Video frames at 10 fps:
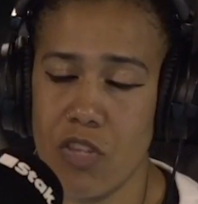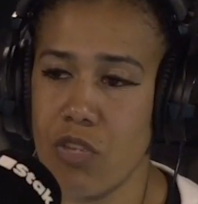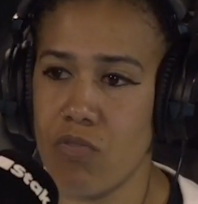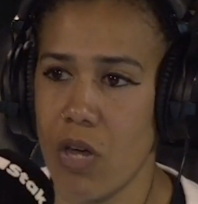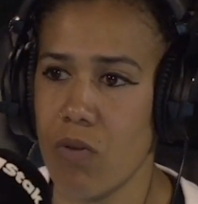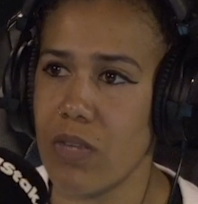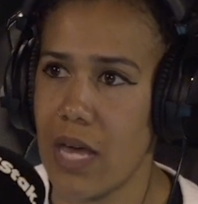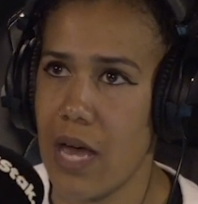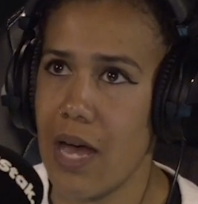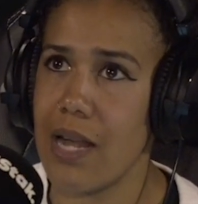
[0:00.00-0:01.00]
that you don't
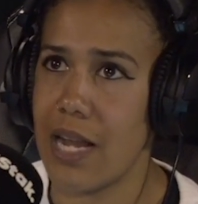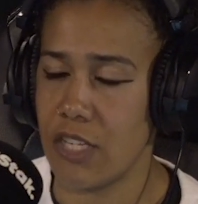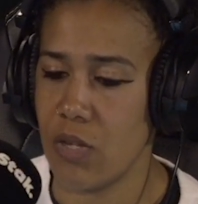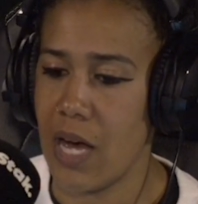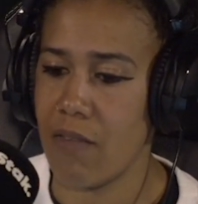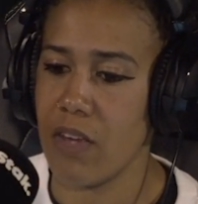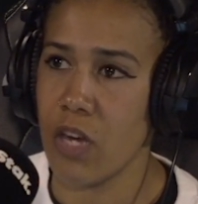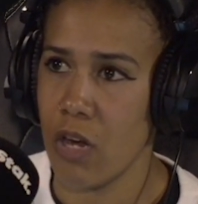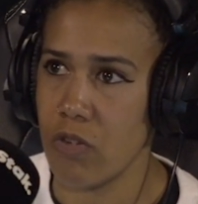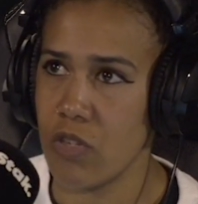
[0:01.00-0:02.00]
get unless you have a
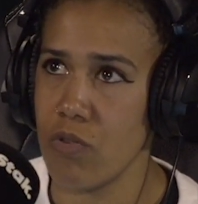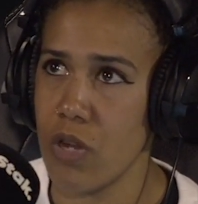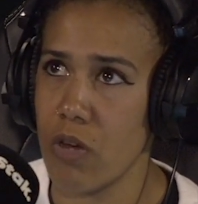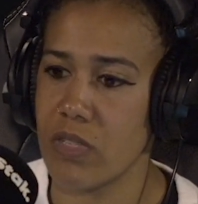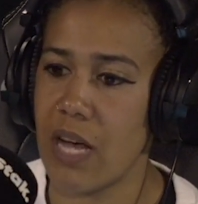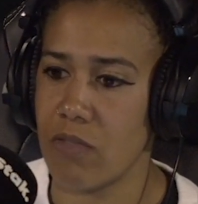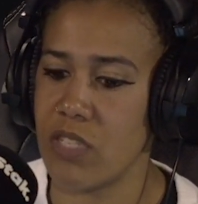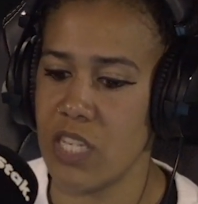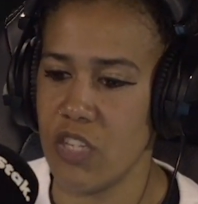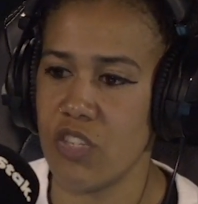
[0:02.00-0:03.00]
coach who knows how to
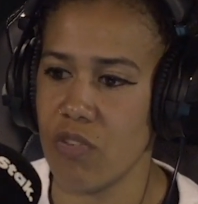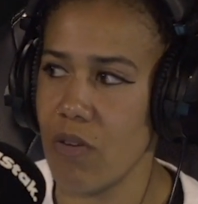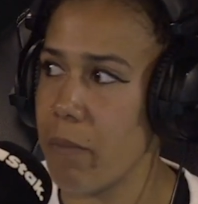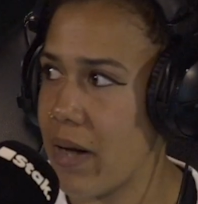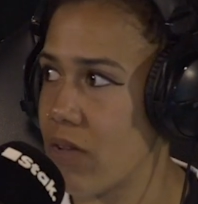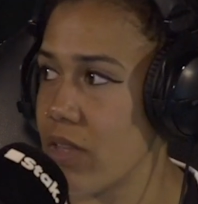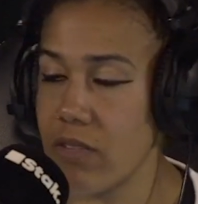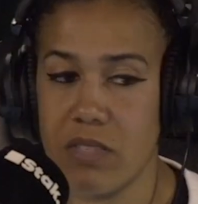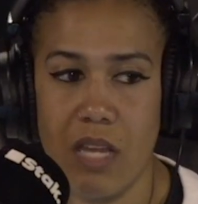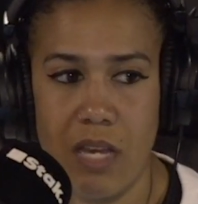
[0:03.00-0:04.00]
teach you about
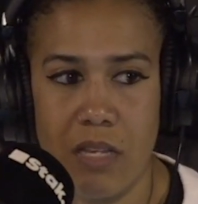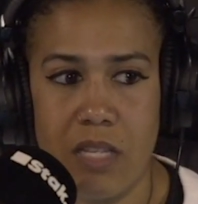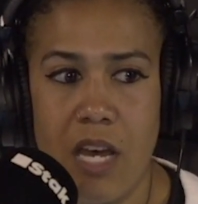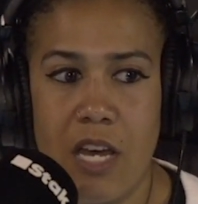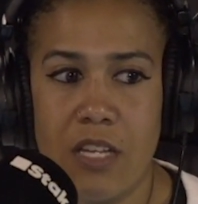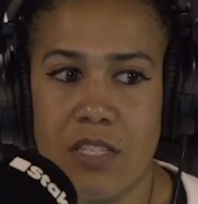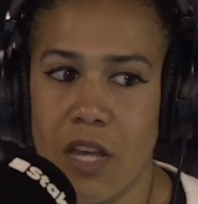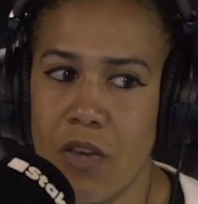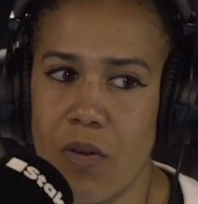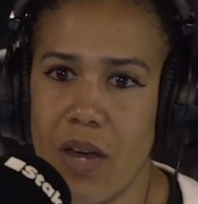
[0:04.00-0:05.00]
those things.
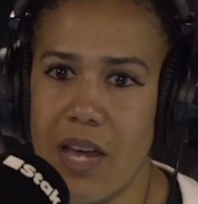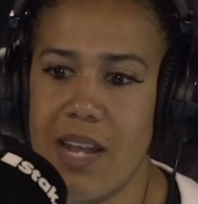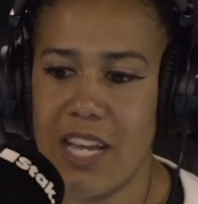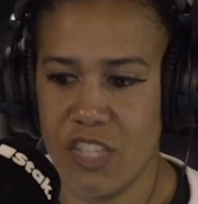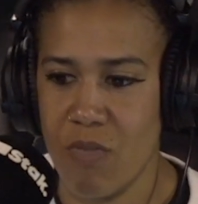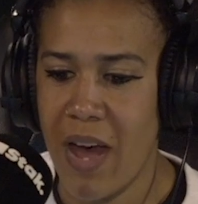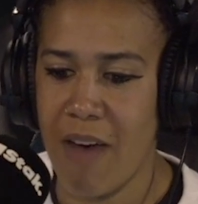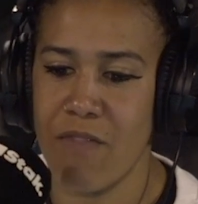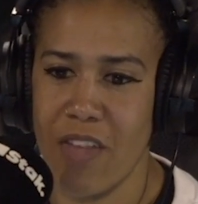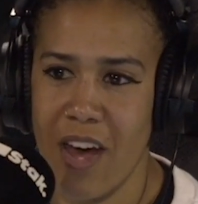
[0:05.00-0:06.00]
So unless you
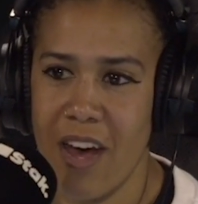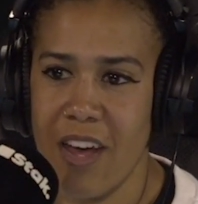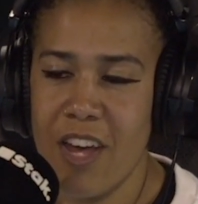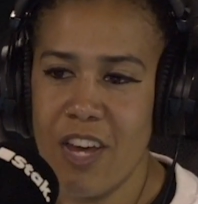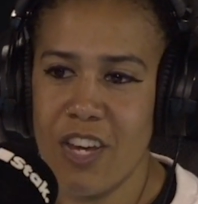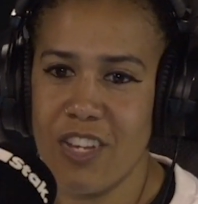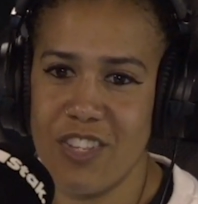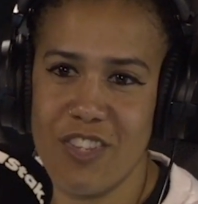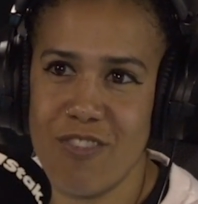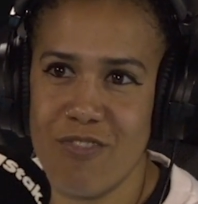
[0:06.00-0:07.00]
have that,
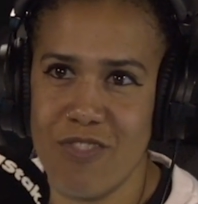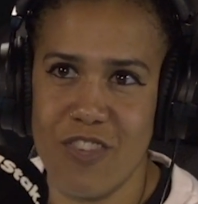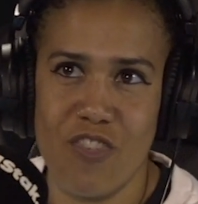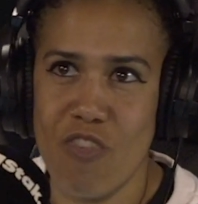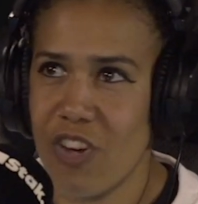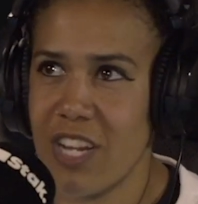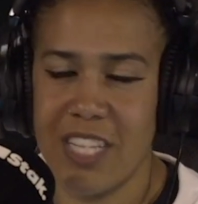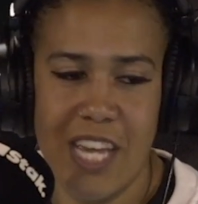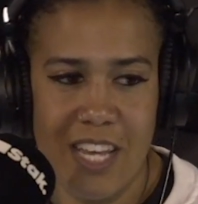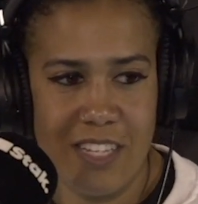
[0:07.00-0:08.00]
you're not going to
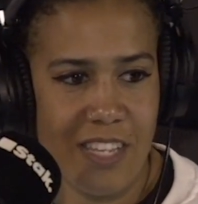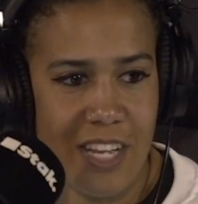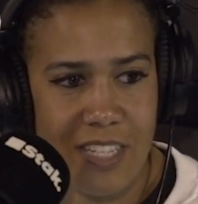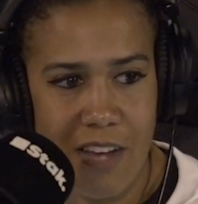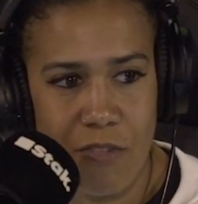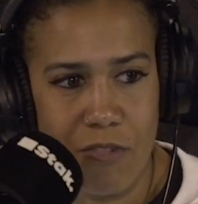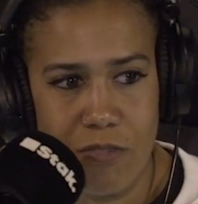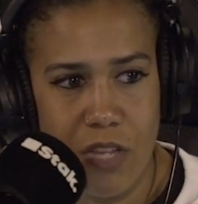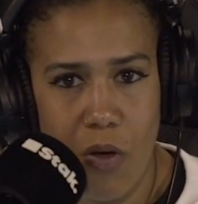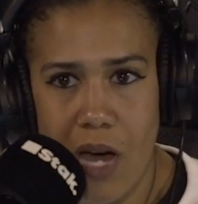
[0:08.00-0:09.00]
take it to the next level.
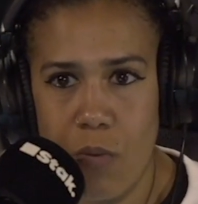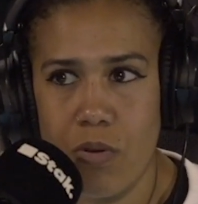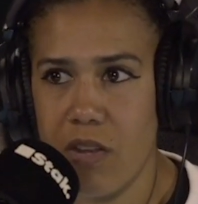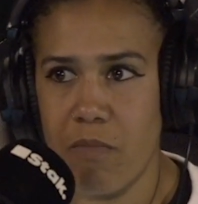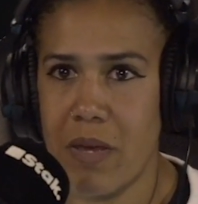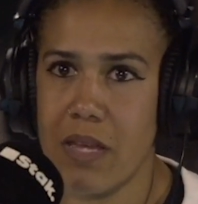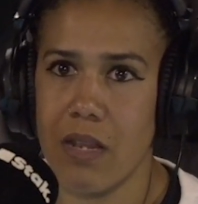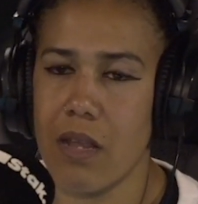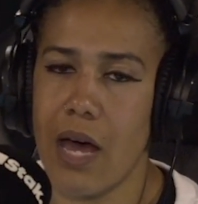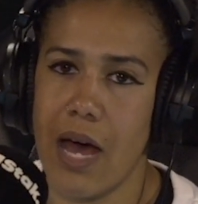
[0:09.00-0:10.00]
So I wouldn't have
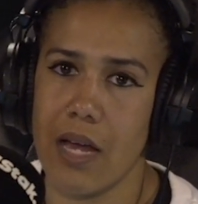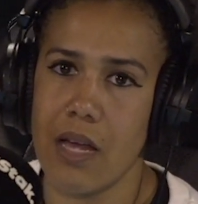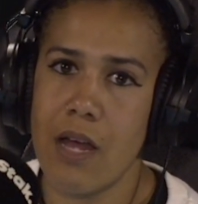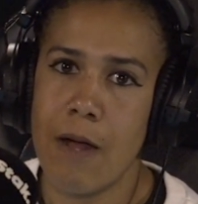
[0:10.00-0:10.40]
been at,